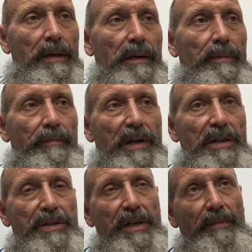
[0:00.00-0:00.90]

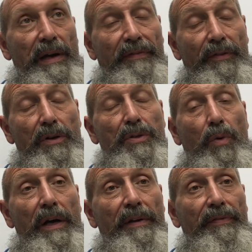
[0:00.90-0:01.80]
My first
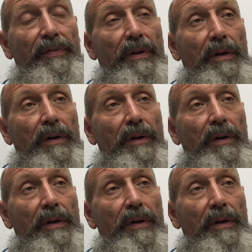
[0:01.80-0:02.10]
wife,